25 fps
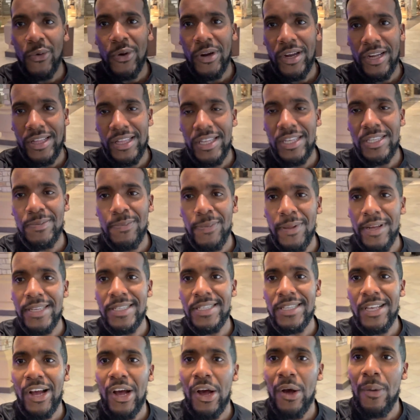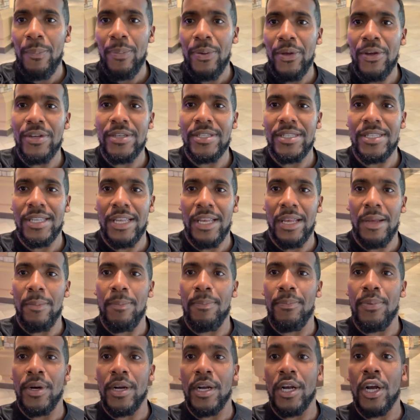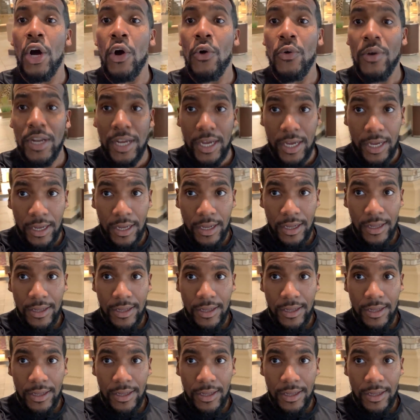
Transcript: we're at this place called Piercing Pagoda